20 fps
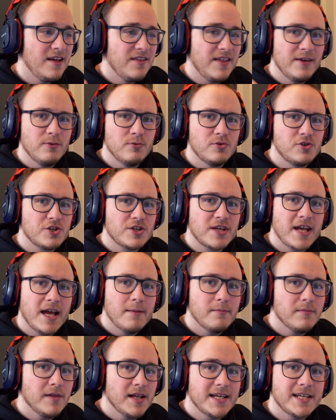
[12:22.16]
They just
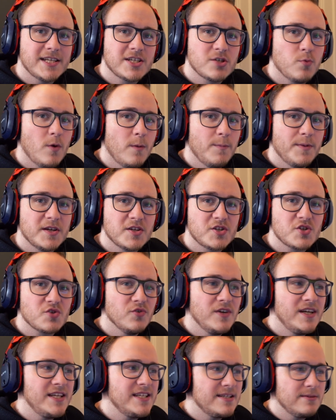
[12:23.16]
kept like swapping
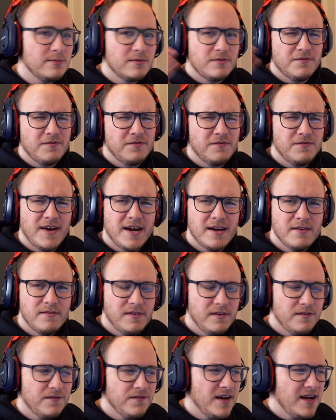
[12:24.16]
screens. It was
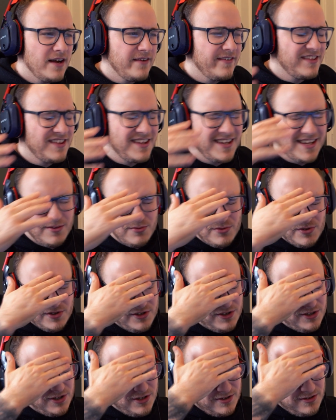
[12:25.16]
5v5, I think. It
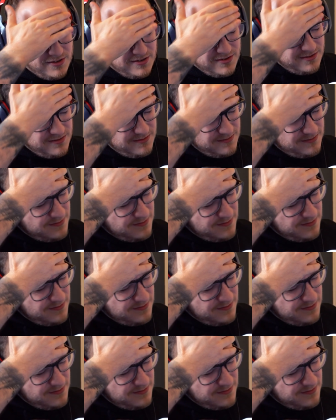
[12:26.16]
was just